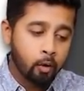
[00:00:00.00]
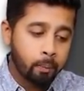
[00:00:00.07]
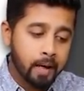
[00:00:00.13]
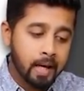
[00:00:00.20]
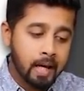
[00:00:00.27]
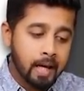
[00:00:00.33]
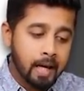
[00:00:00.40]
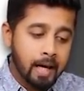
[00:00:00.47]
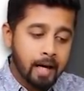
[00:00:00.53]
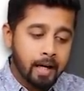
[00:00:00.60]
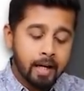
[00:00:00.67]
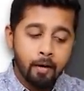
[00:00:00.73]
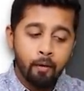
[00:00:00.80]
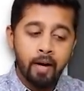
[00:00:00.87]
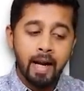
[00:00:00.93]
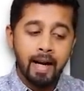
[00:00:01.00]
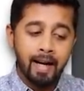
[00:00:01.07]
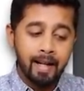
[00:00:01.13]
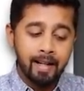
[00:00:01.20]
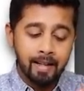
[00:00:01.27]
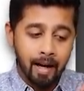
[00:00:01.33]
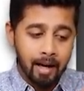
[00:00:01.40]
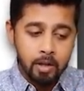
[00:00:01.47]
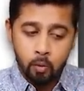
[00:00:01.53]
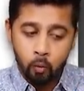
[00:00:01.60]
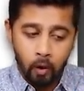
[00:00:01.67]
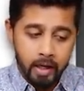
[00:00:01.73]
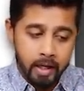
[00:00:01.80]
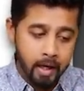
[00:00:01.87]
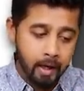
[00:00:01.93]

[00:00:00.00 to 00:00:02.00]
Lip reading: rupee dividend in last 1